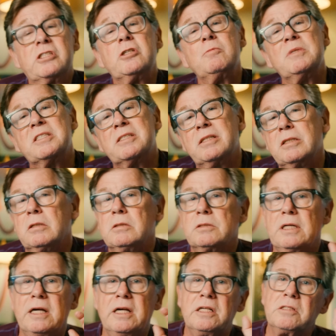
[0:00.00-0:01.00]
you miss the old
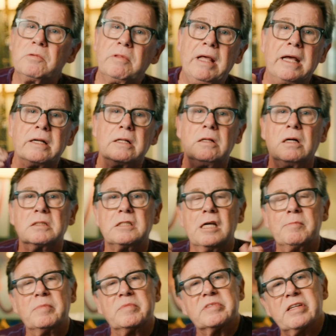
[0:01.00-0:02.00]
days with analog
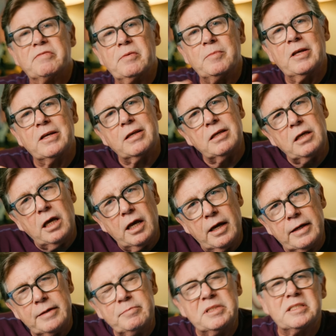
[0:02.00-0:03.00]
tape and stuff? I'm like,
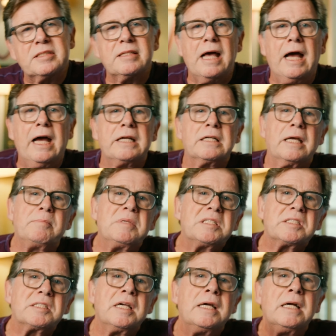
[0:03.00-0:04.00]
yeah, I miss that. And I
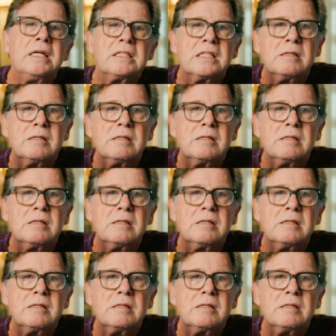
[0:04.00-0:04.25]
miss the